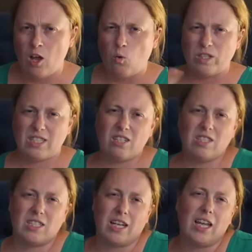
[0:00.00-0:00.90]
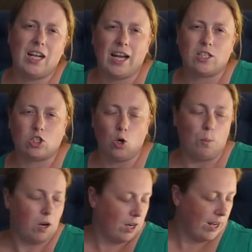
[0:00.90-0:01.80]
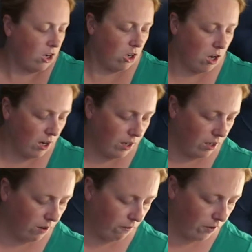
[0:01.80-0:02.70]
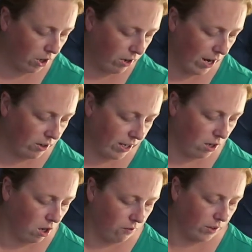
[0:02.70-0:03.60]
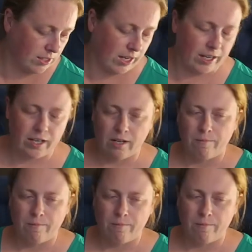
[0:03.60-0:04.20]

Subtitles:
was still sticky and had soap on it, and I could not figure out how to get it off unless I